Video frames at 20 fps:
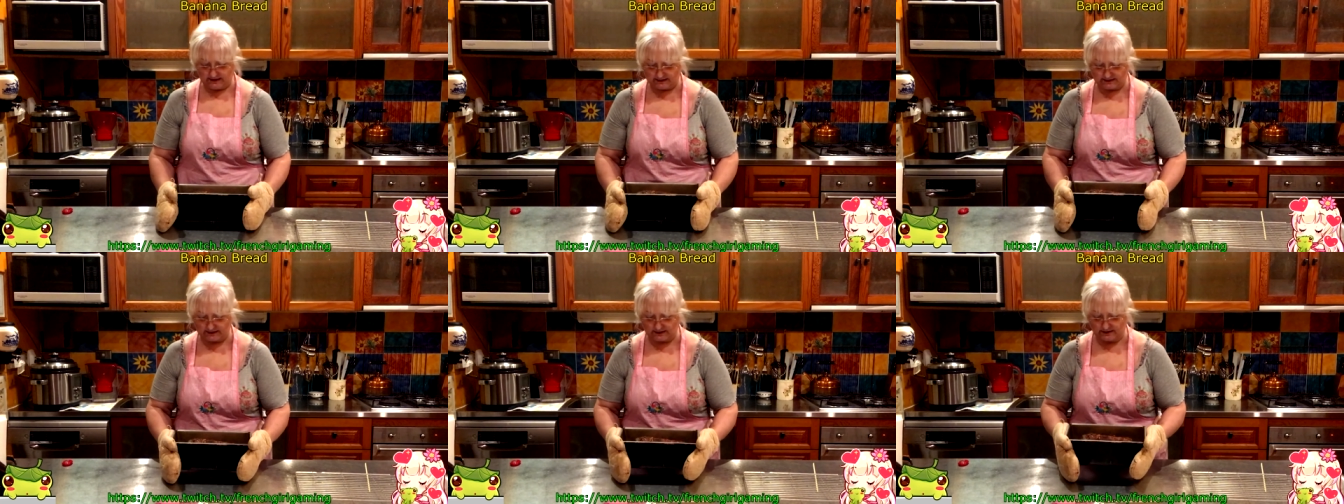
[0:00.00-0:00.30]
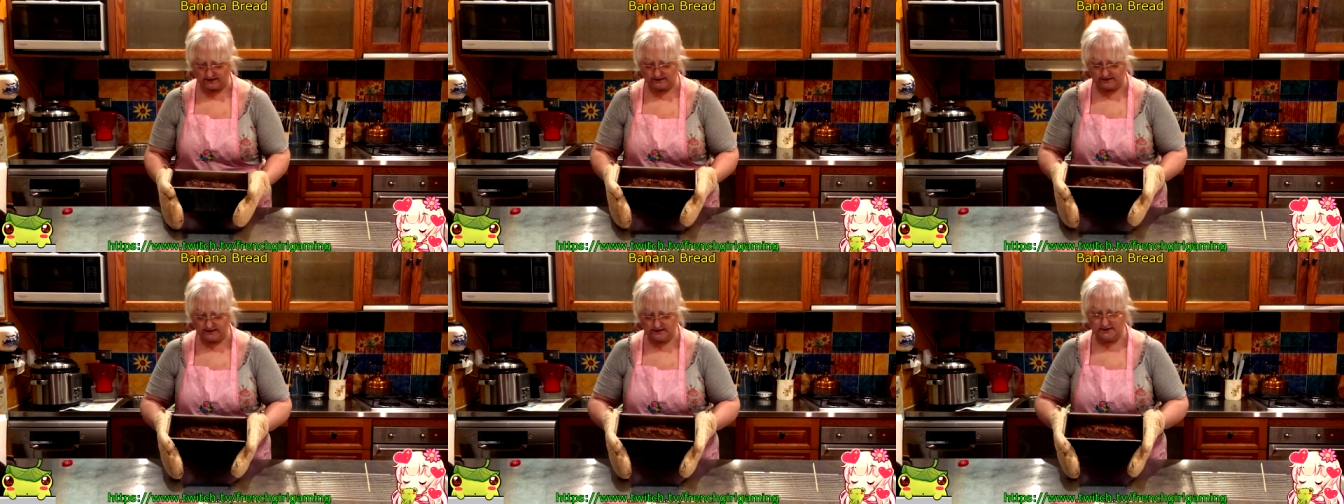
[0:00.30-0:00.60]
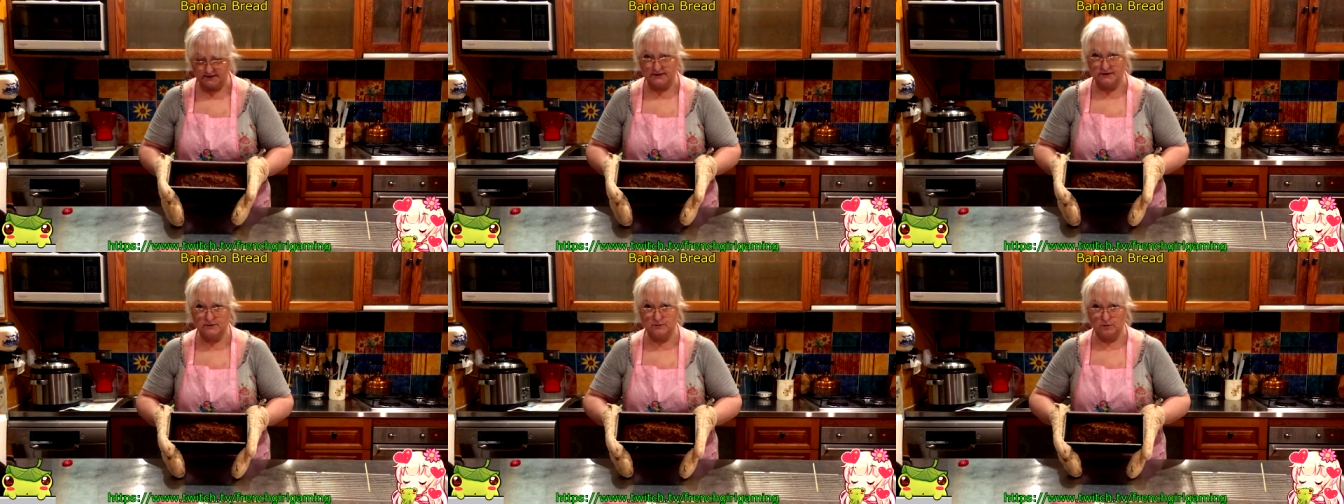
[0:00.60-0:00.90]
So this
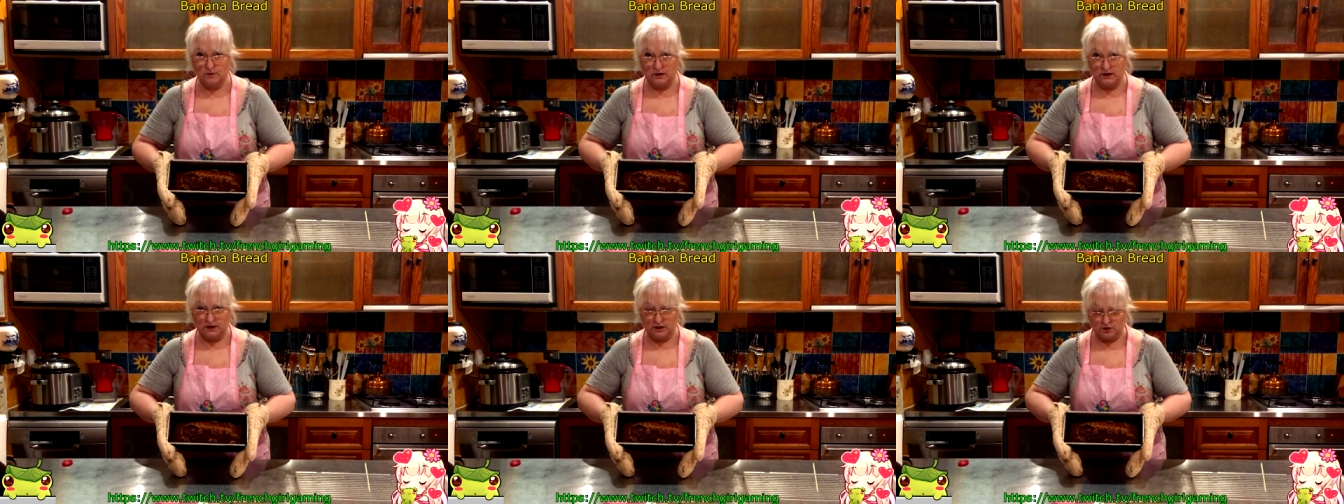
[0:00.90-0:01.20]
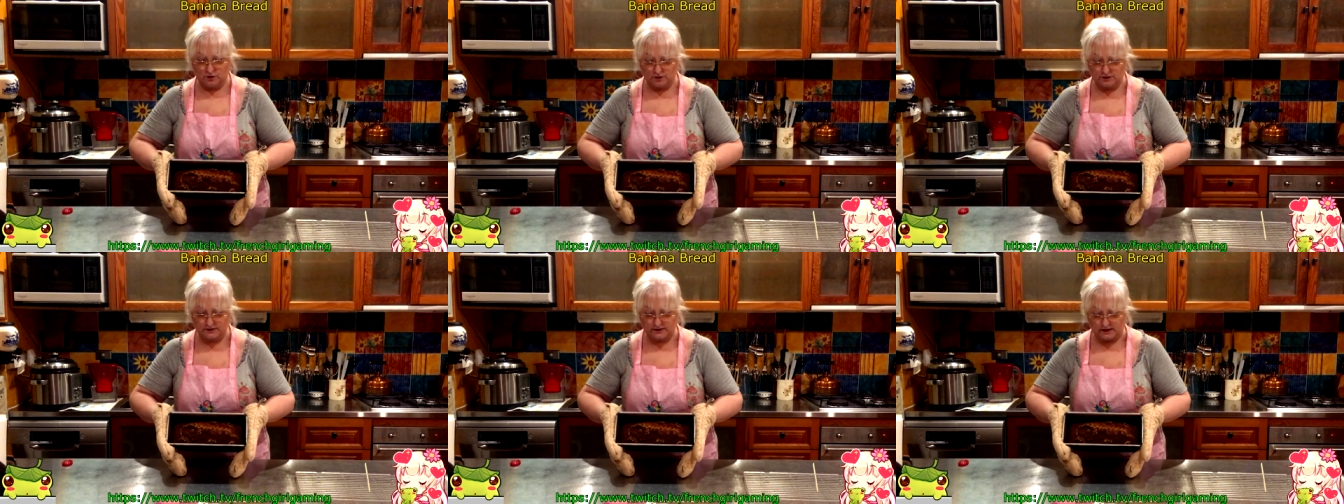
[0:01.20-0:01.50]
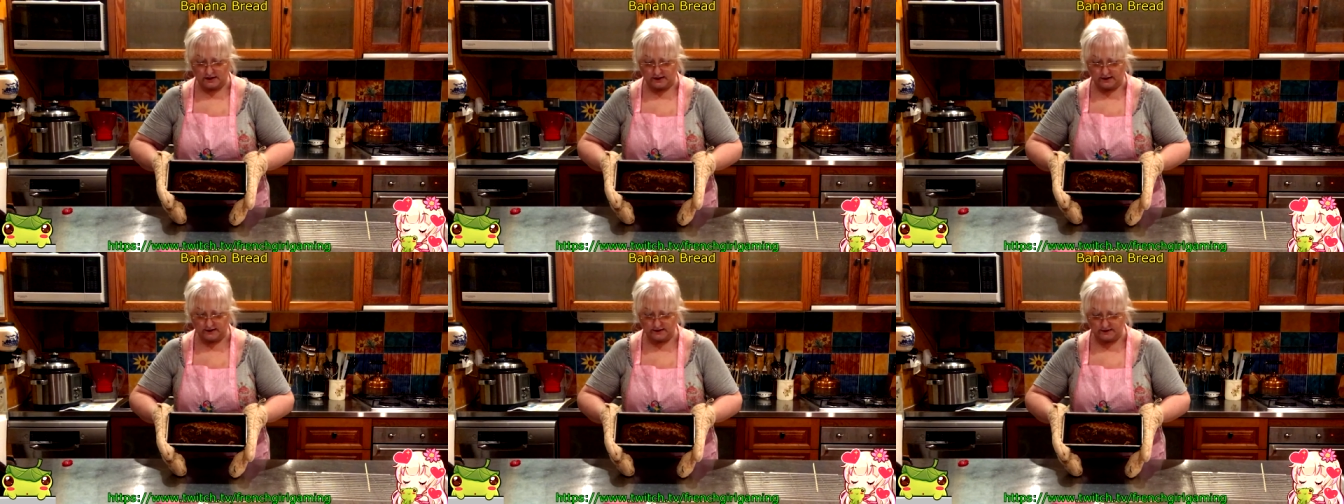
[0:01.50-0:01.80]
is what it looks
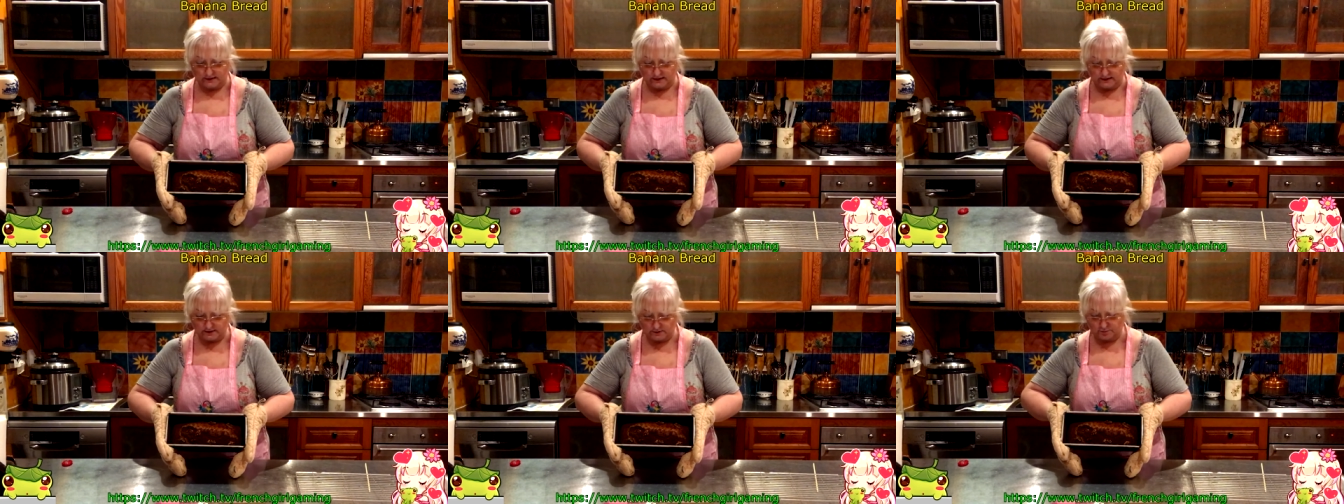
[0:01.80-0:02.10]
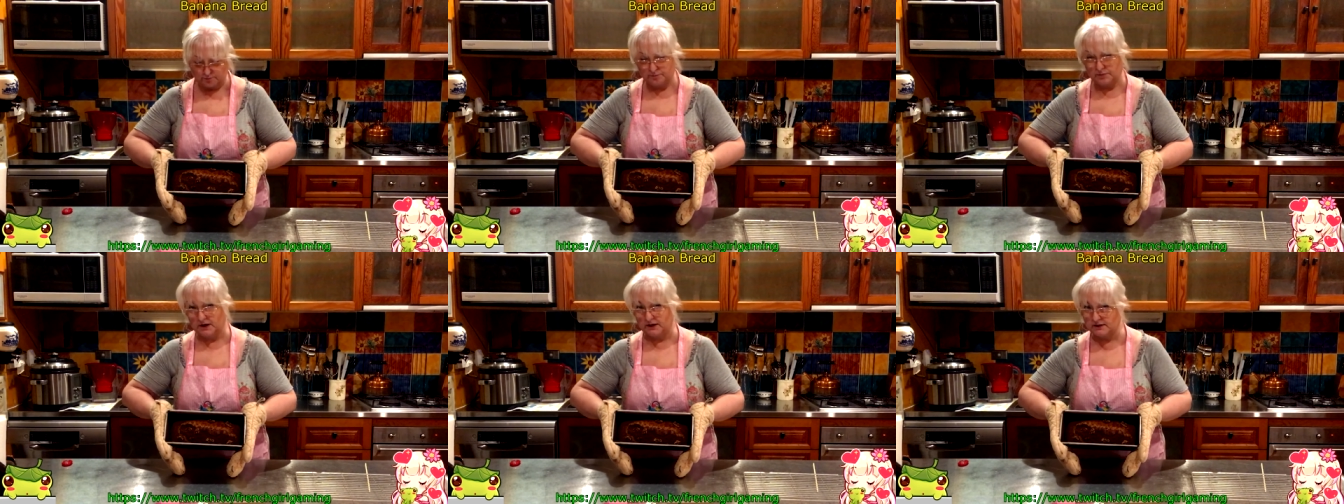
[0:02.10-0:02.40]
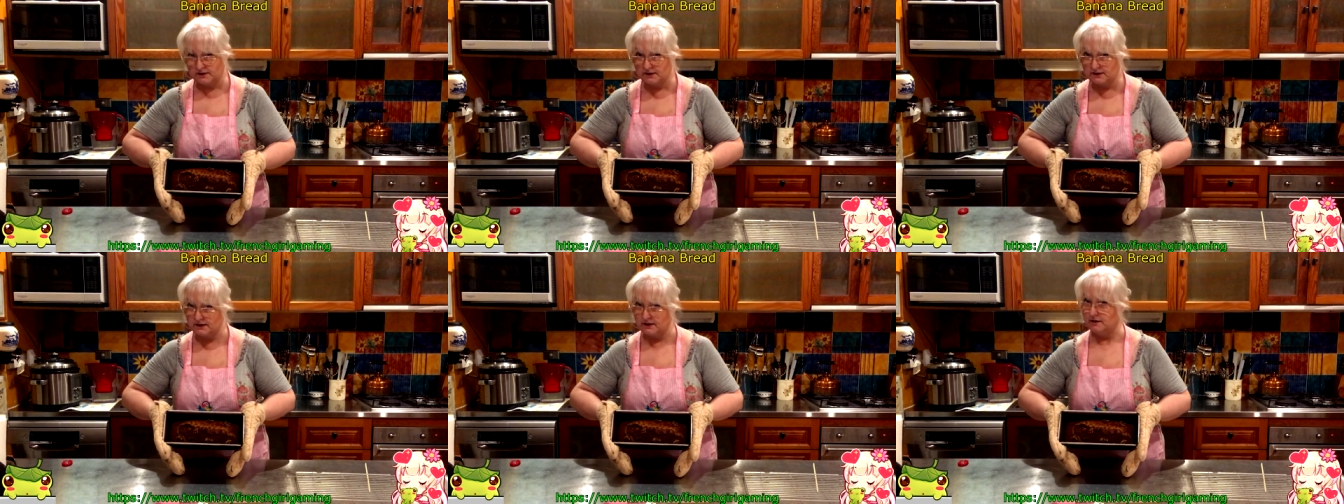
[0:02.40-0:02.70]
like, and that's
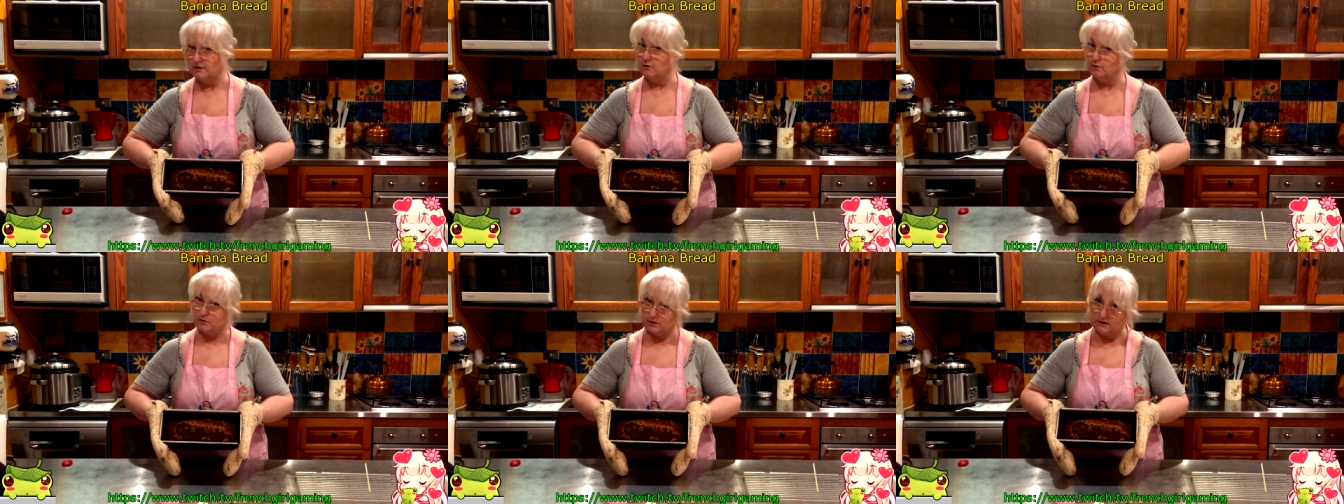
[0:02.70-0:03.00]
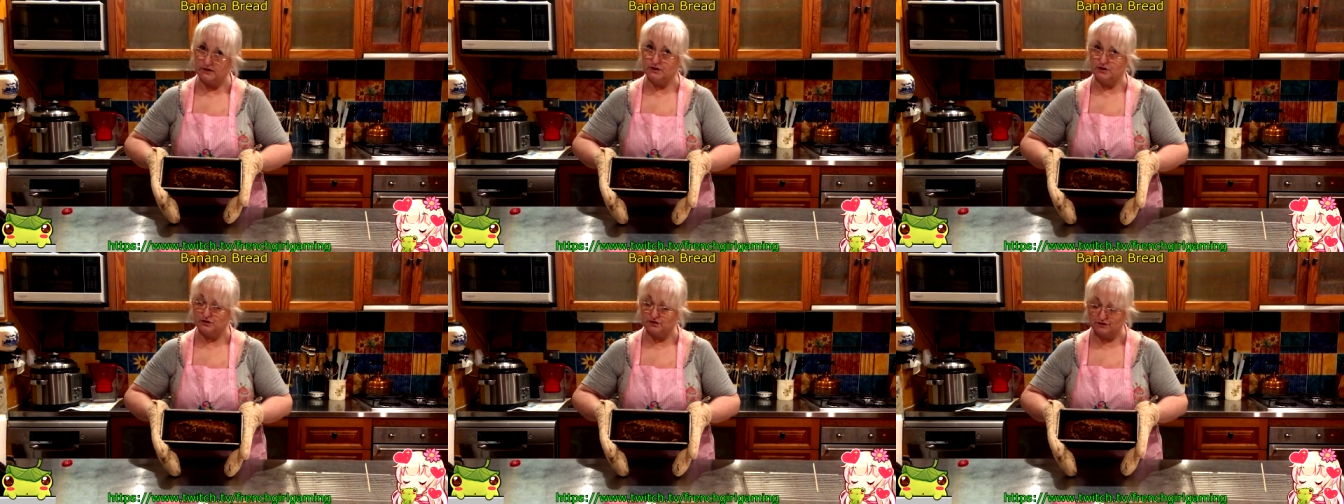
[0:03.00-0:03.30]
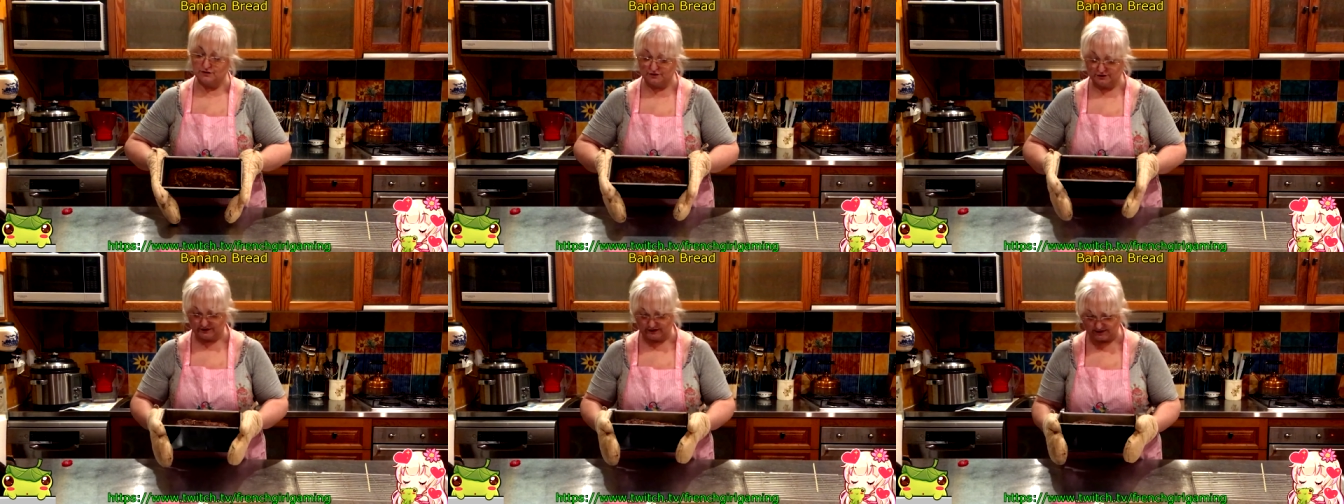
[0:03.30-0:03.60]
basically what it
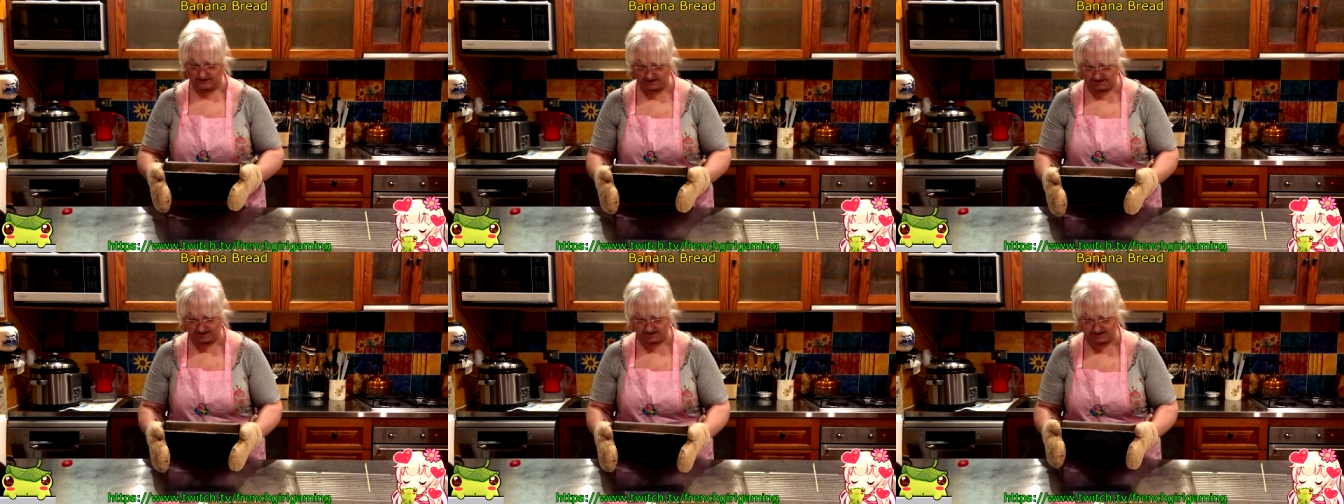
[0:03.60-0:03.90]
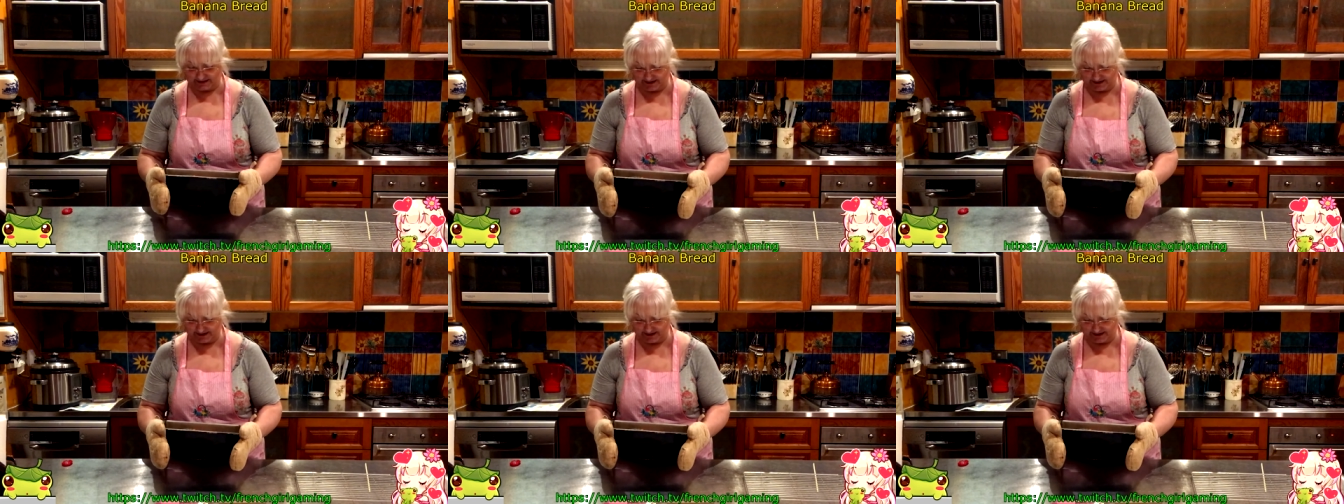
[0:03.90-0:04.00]
should look like.